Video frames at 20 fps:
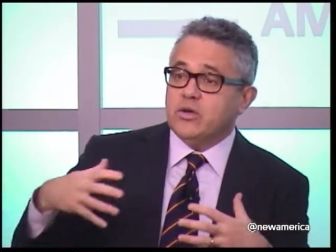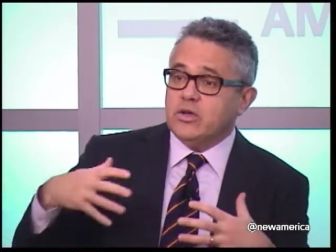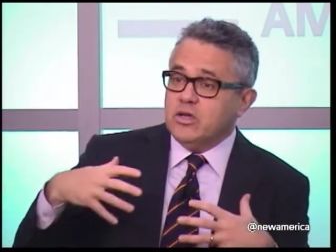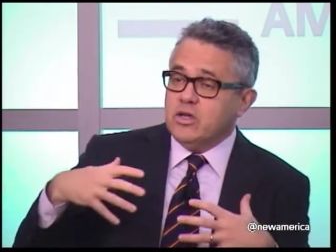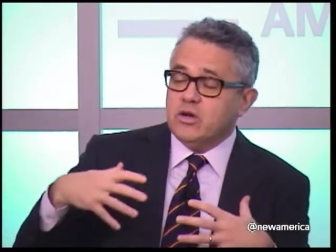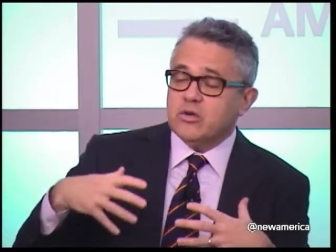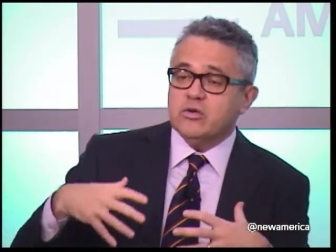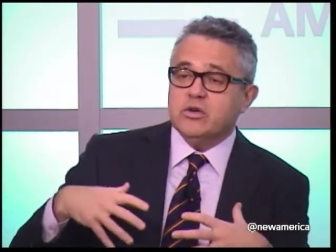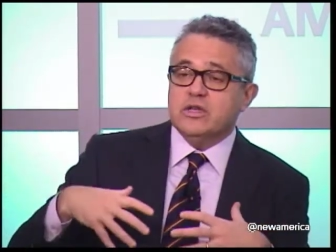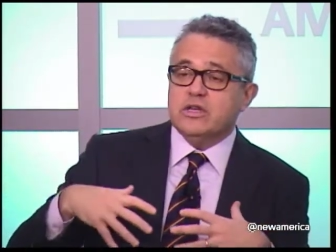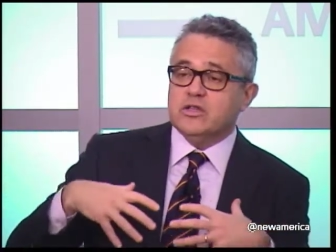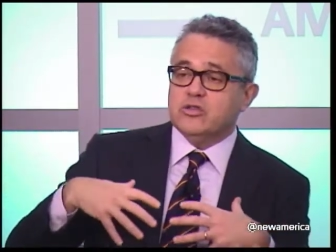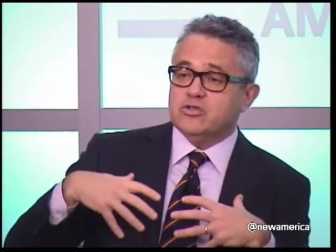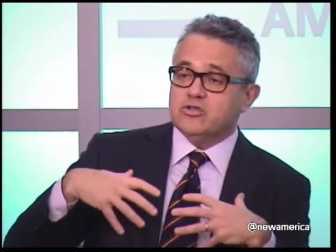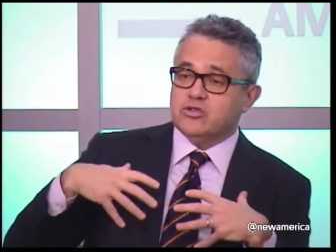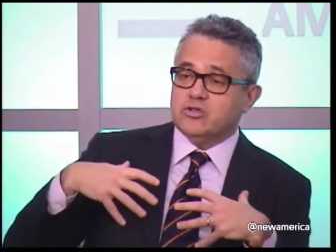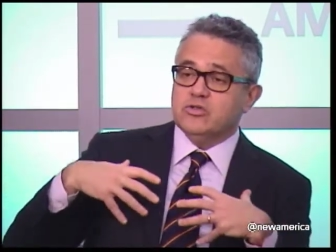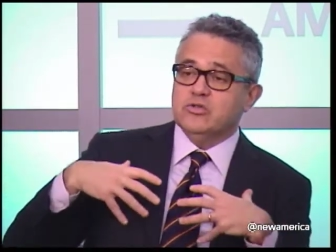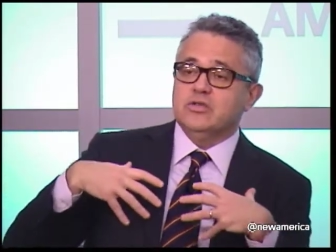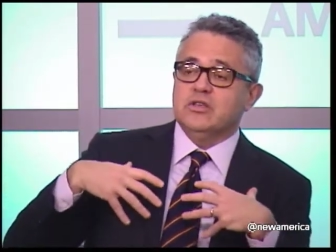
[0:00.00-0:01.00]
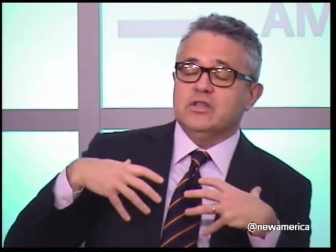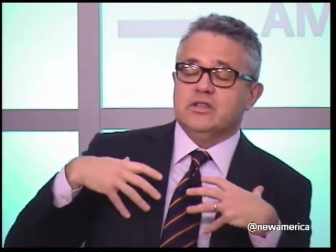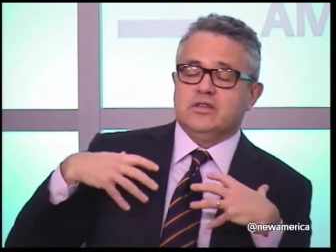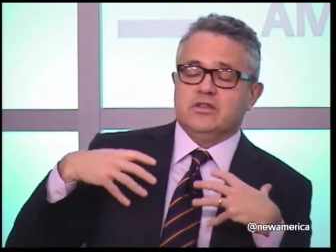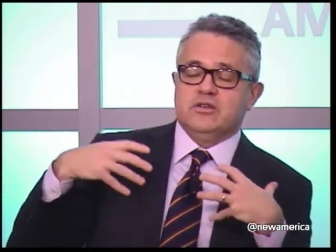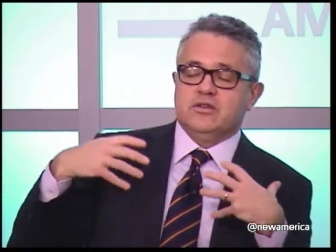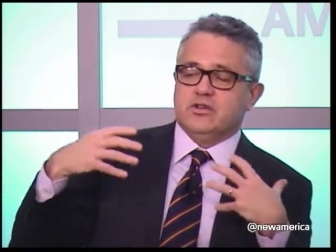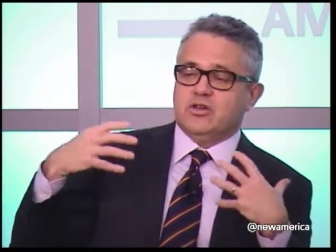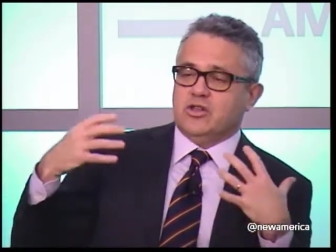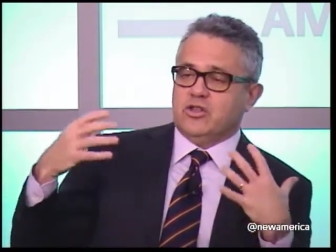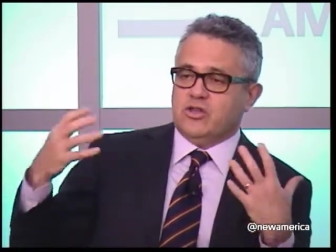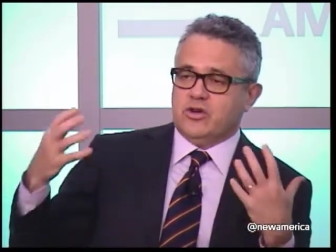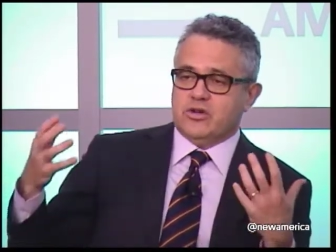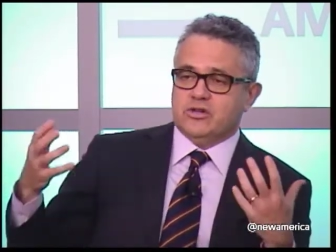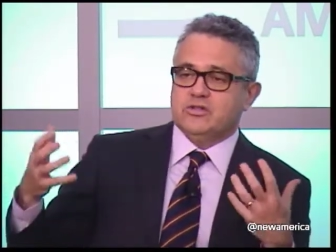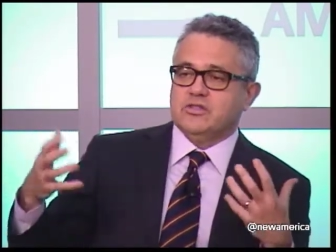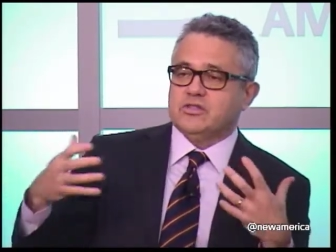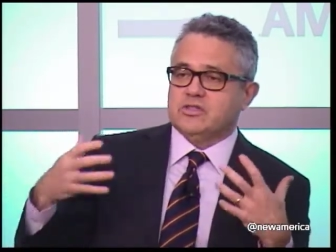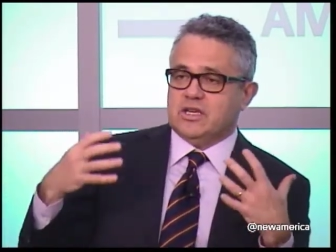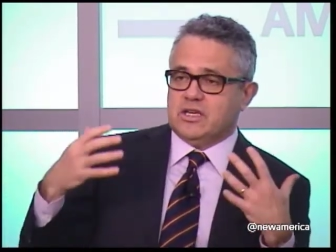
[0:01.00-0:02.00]
you know, it is true that the
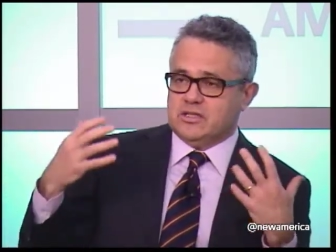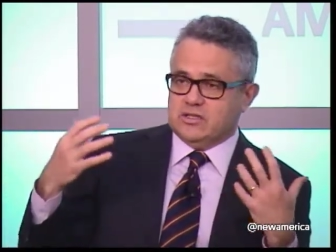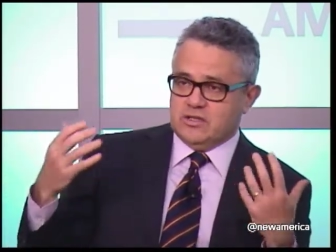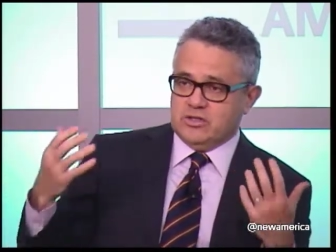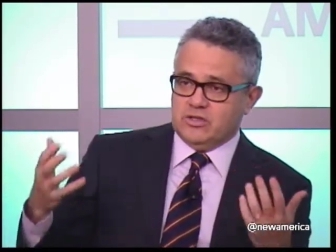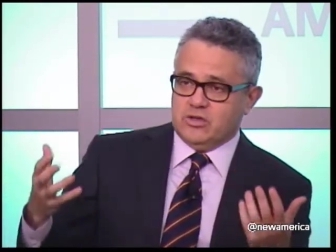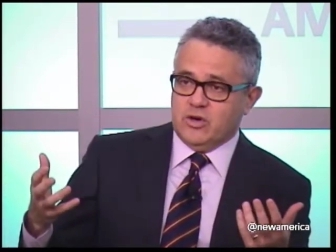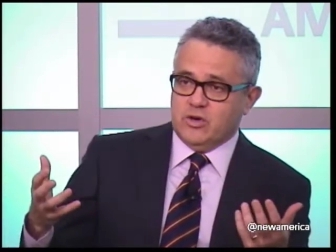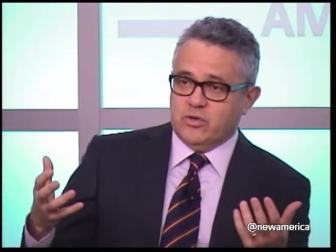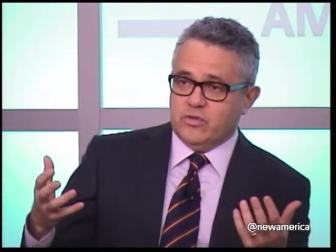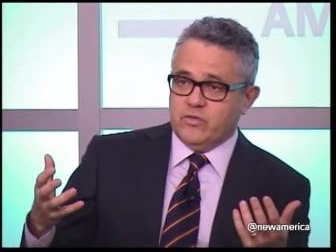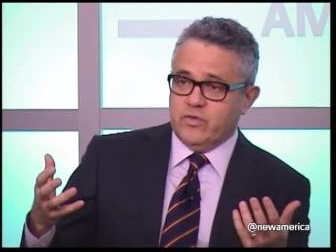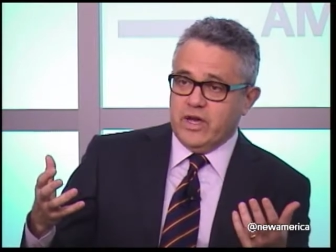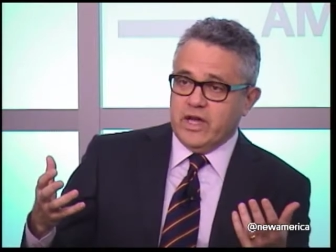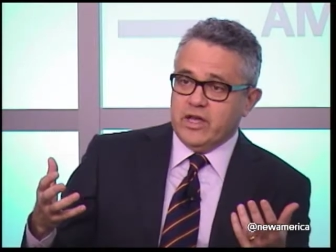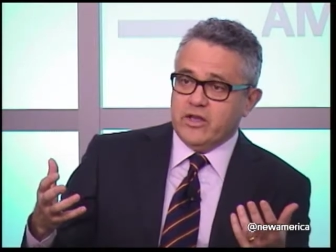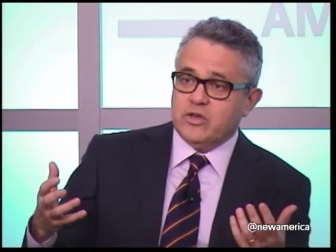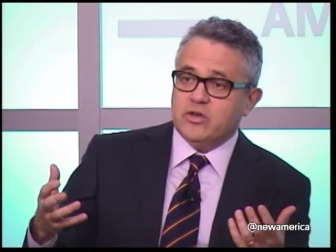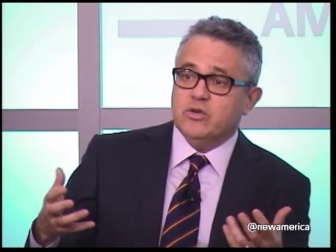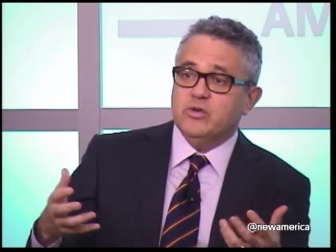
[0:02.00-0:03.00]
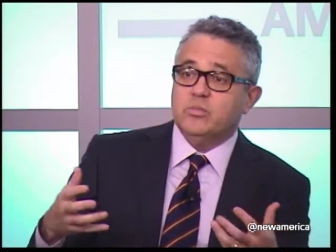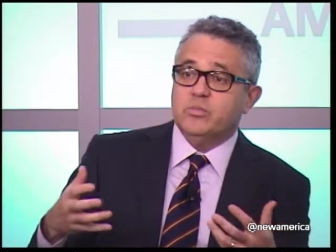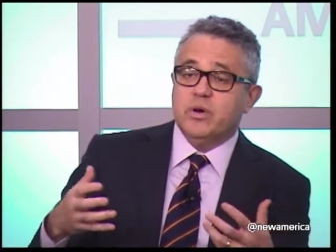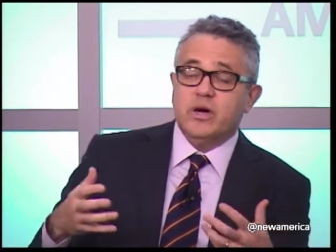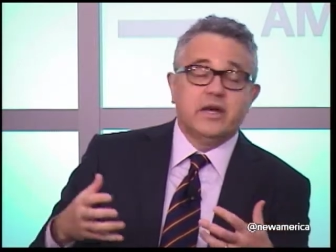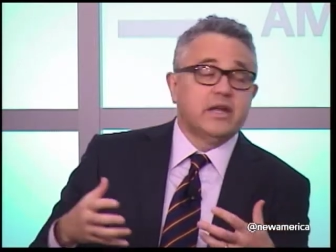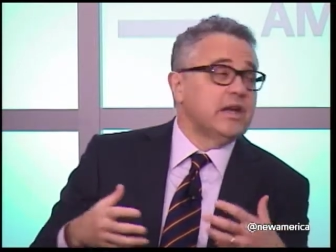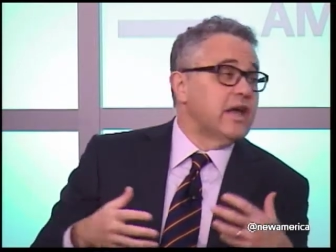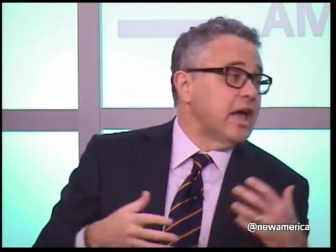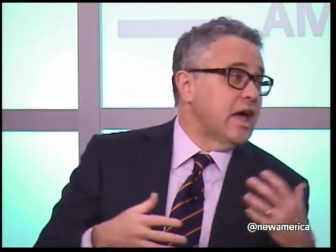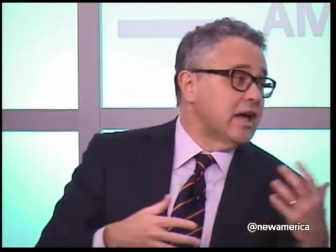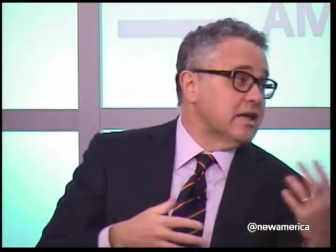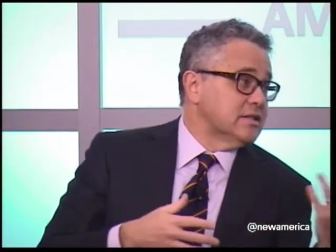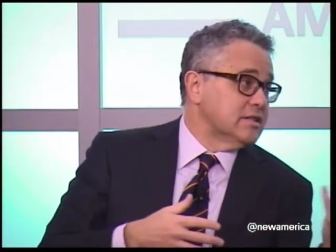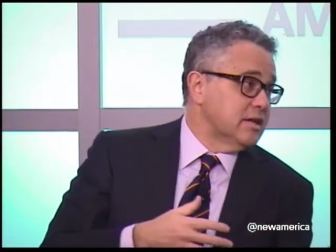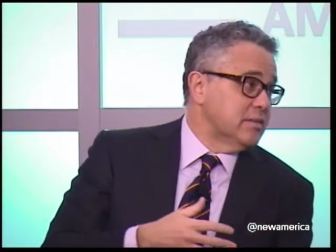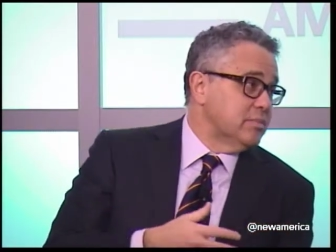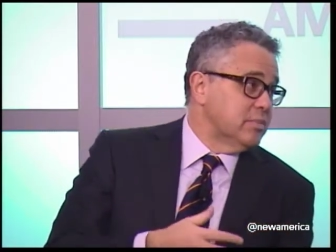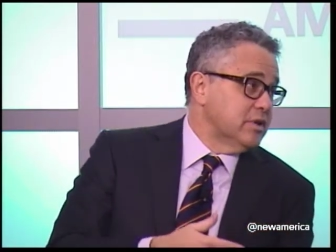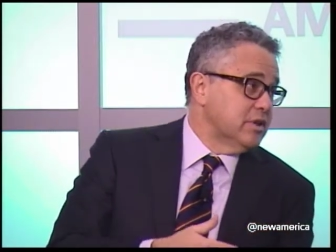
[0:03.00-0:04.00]
catharsis has its own value, but
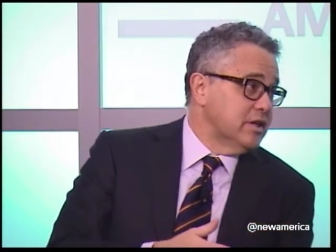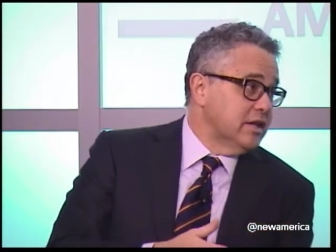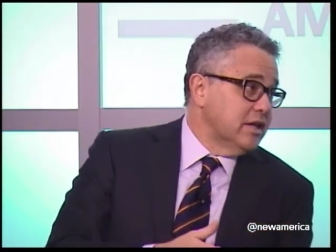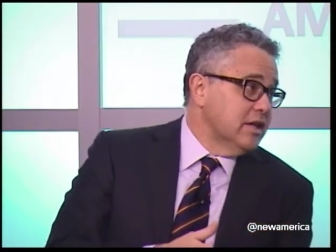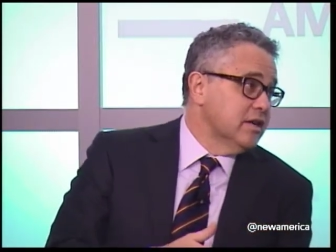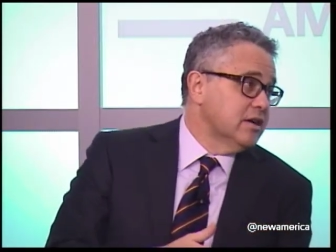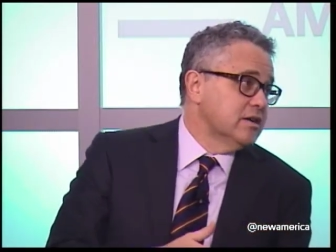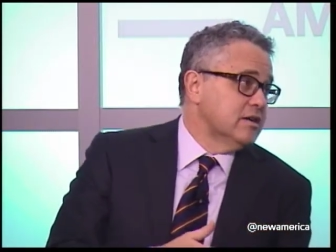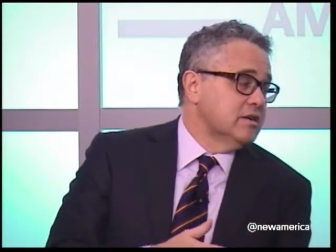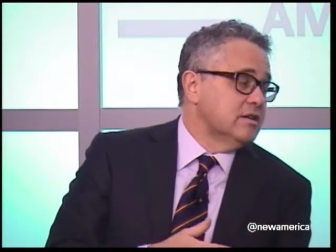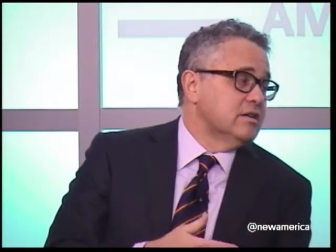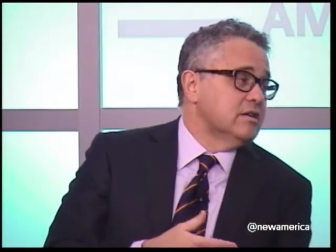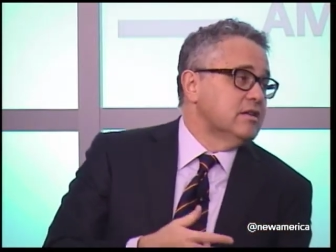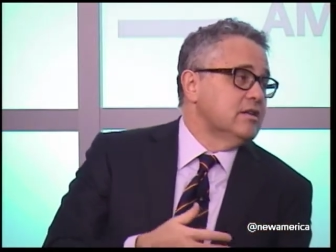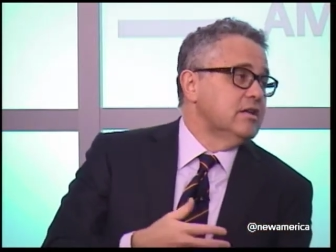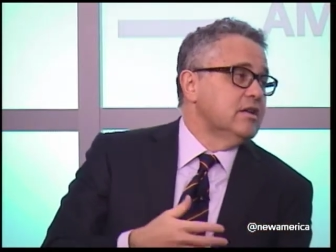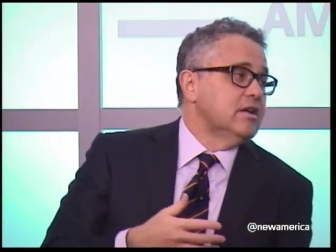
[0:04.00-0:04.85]
as a political